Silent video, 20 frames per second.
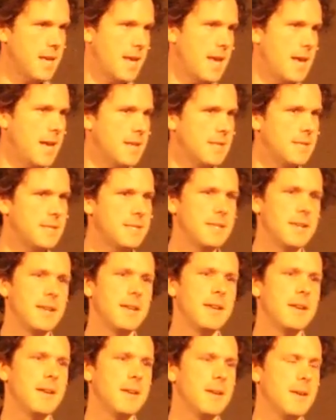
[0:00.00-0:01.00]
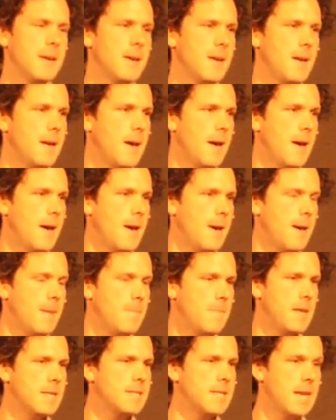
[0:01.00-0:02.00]
His uh,
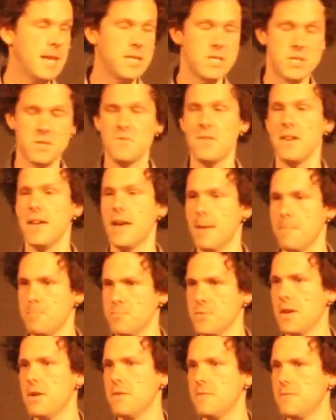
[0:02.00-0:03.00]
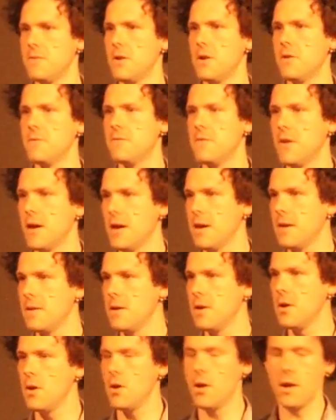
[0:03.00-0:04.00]
into his sphere of, of, uh,
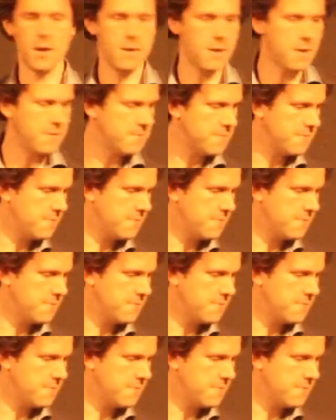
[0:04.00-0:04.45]
uh, of